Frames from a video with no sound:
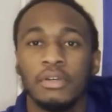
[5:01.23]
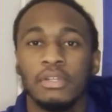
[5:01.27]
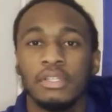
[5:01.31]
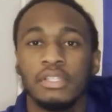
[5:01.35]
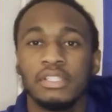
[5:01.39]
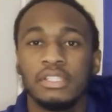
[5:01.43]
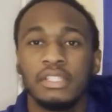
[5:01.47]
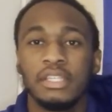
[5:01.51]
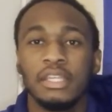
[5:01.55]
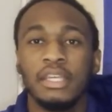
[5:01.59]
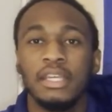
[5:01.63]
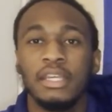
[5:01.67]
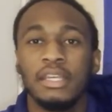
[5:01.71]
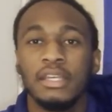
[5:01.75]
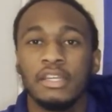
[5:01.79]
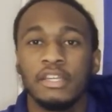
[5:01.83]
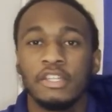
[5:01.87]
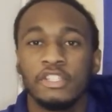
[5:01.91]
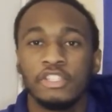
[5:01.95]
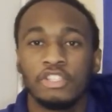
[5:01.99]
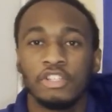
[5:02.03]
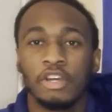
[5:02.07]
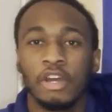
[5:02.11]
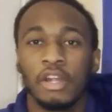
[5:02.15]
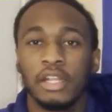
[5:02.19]
See,
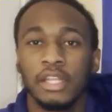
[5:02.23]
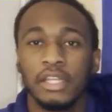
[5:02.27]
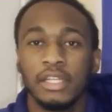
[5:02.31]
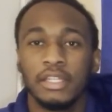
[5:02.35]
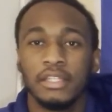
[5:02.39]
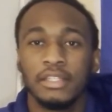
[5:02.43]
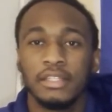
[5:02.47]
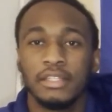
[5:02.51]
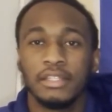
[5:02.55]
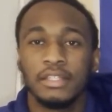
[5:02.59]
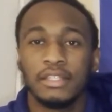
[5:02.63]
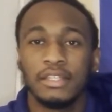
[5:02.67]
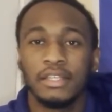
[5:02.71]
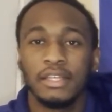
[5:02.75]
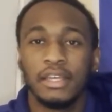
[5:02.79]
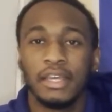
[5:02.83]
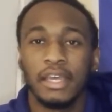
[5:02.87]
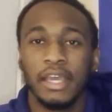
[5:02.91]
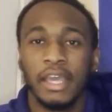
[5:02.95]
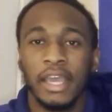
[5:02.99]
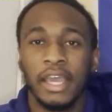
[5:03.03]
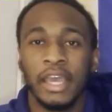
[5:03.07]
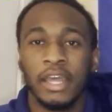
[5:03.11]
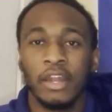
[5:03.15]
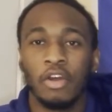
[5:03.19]
Charlotte
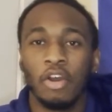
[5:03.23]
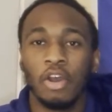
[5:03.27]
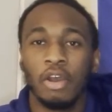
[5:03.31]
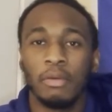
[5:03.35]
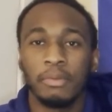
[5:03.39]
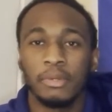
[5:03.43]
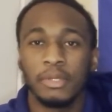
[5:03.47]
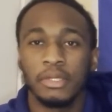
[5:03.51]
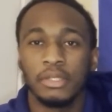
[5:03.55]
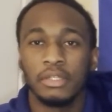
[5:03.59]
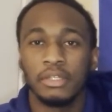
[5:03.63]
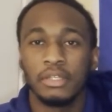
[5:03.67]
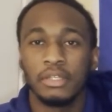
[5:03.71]
and Auburn